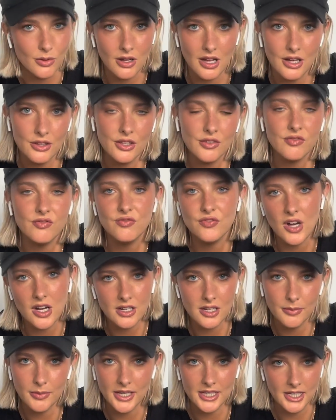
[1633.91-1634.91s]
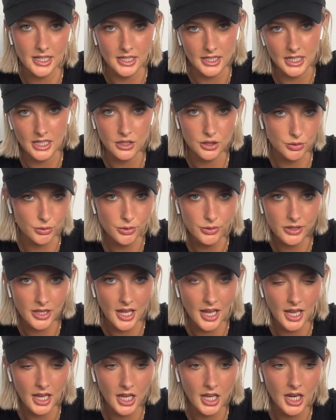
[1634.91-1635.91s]
How the fuck am I gonna get through
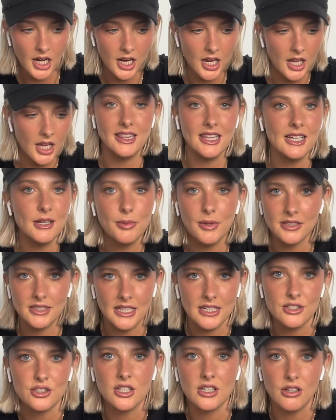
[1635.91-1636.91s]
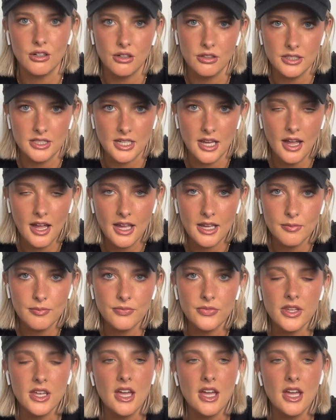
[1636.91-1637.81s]
that? Think about that shit all the time.